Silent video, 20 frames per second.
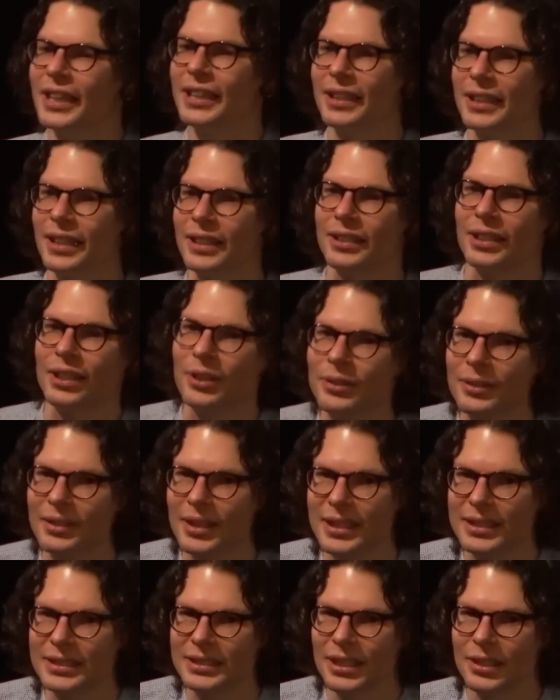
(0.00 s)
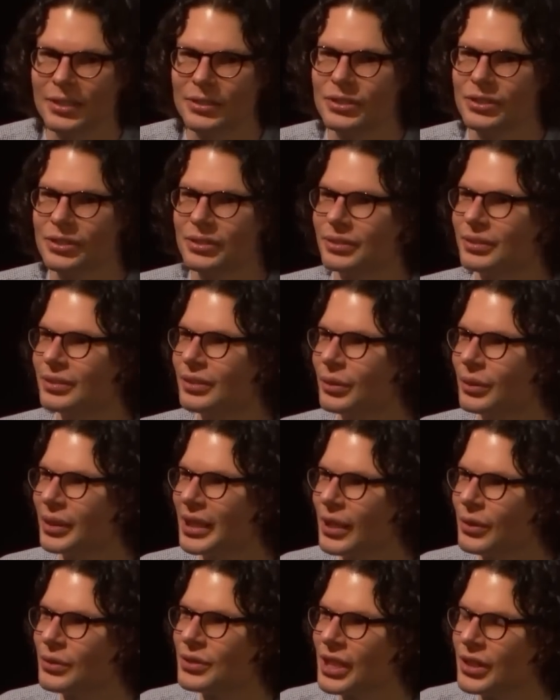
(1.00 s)
that, though. That
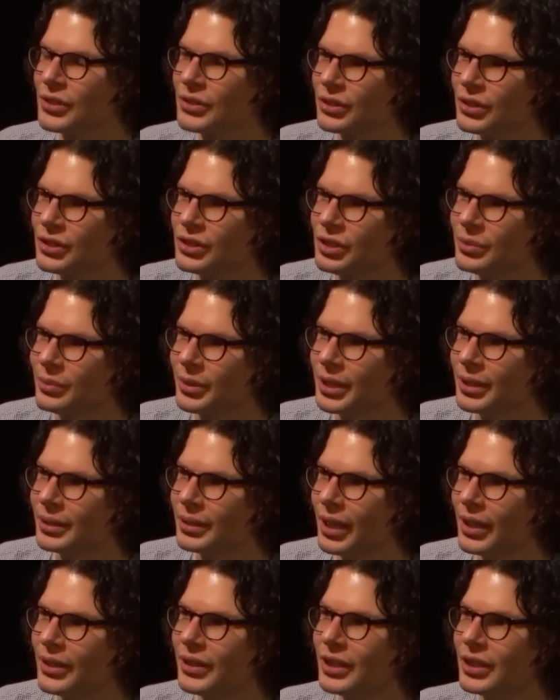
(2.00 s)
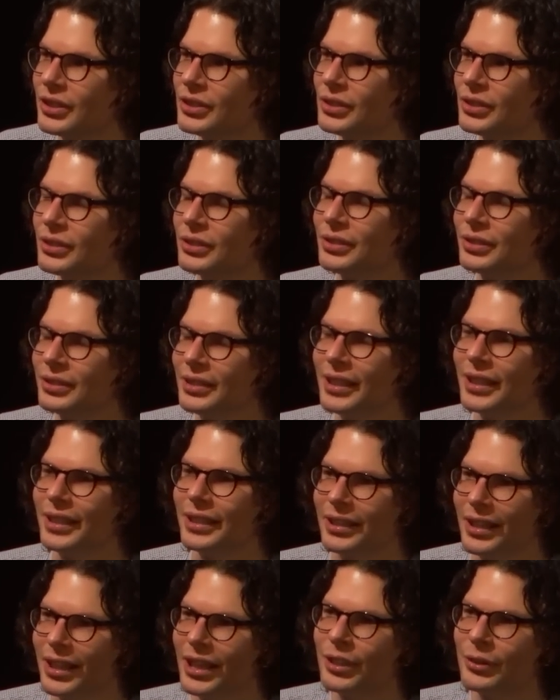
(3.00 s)
all sounds good to me. I think it should, yeah,
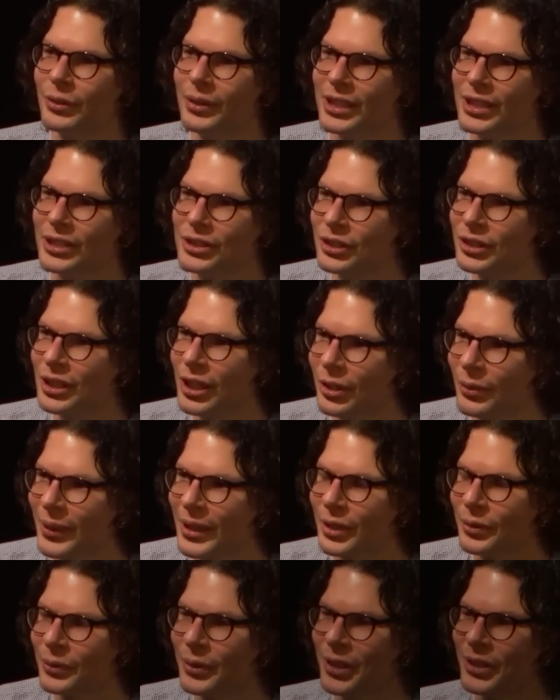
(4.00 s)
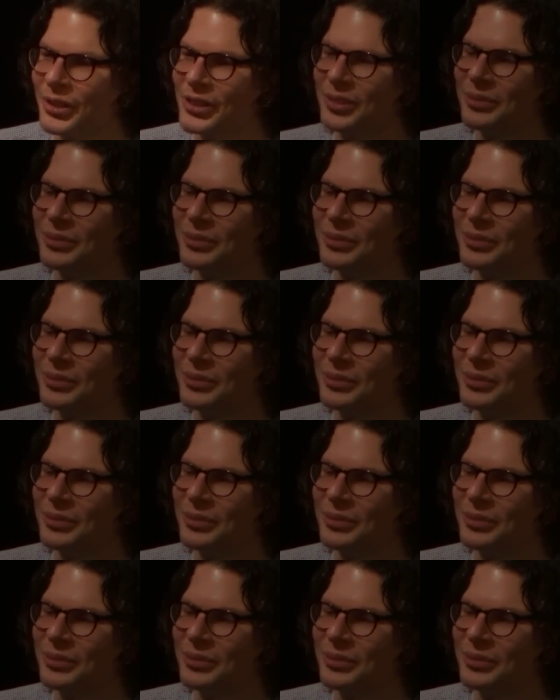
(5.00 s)
I agree. It should go around the world.